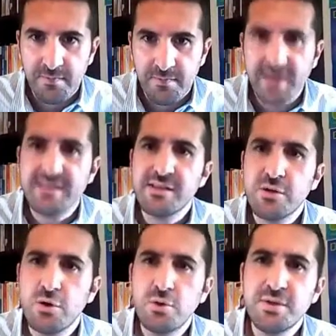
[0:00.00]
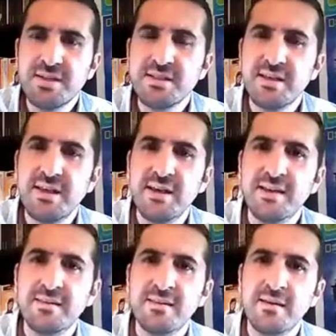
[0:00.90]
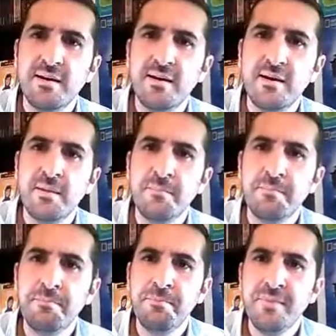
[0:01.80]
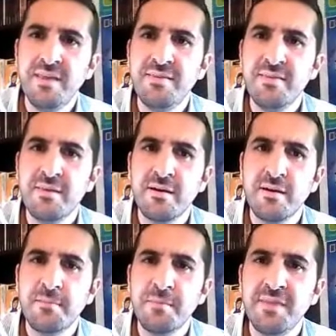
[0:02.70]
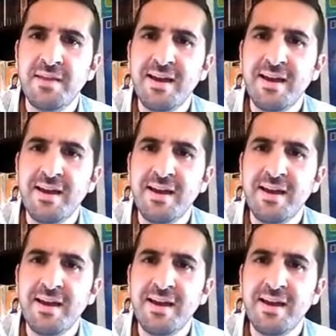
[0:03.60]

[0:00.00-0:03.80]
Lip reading: and it's included in the